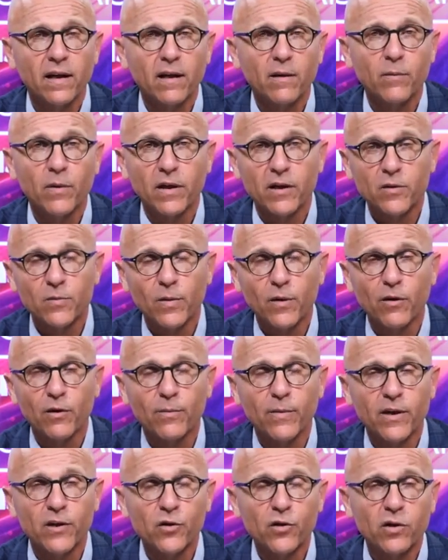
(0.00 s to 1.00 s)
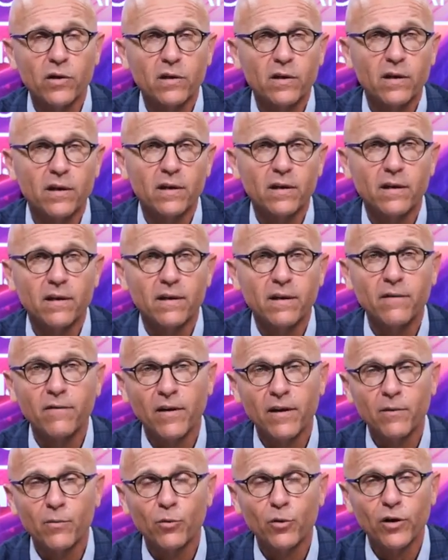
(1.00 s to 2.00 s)
But as Barry mentioned, they've
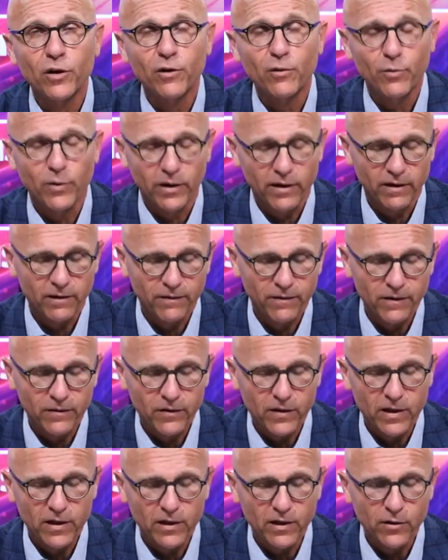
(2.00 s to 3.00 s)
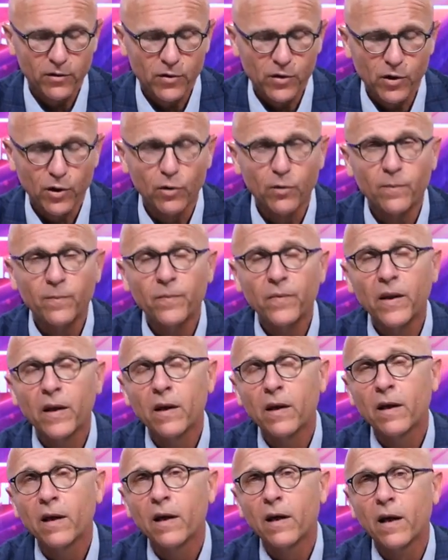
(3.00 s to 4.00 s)
had a pretty good run at 15 years. So
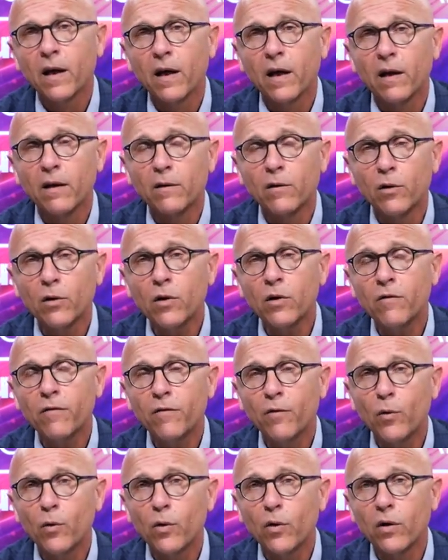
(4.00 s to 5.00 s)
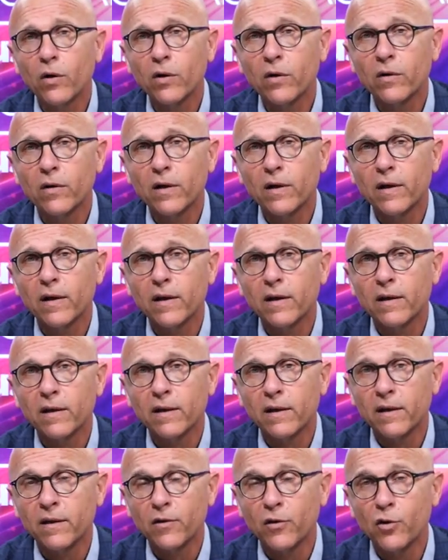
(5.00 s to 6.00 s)
look for
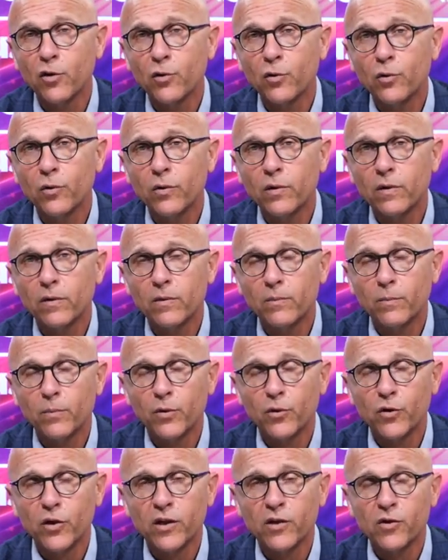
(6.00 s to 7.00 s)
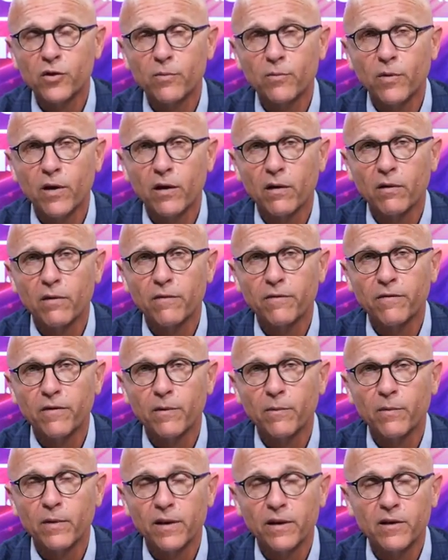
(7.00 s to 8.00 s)
a new projection model
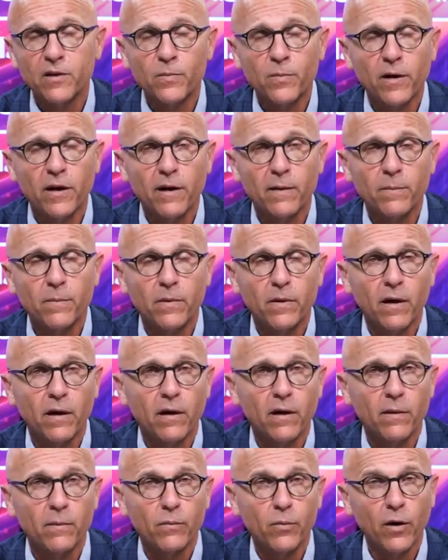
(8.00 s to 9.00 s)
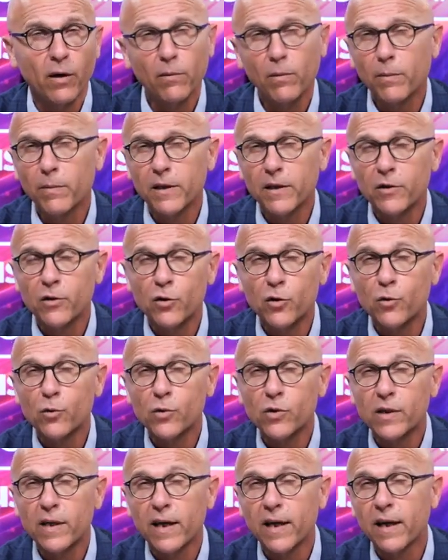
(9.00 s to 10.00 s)
from LISPOP on probably
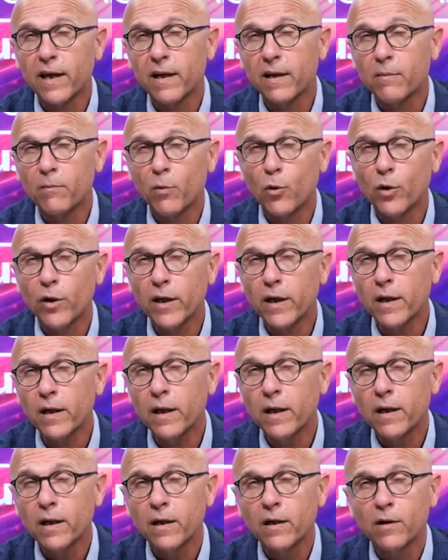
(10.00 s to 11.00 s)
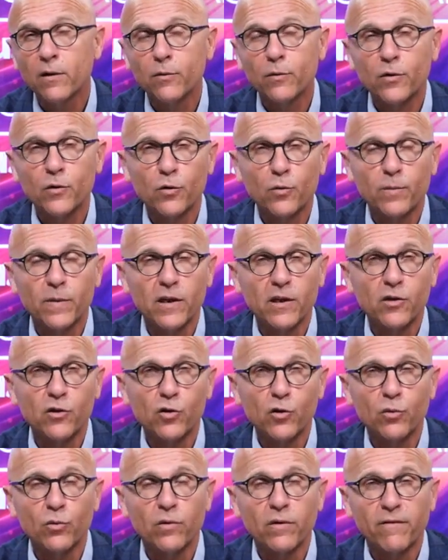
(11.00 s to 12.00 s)
Tuesday morning, which would be
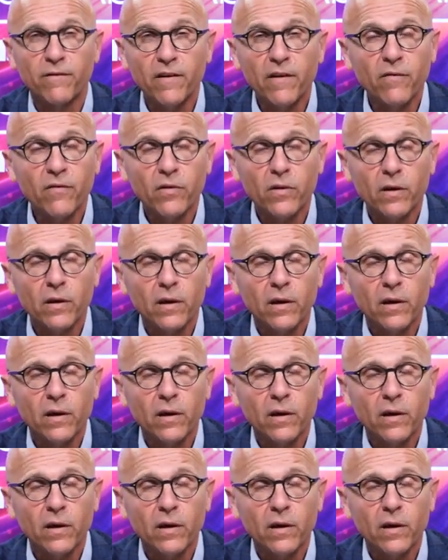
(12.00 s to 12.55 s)
June the 5th,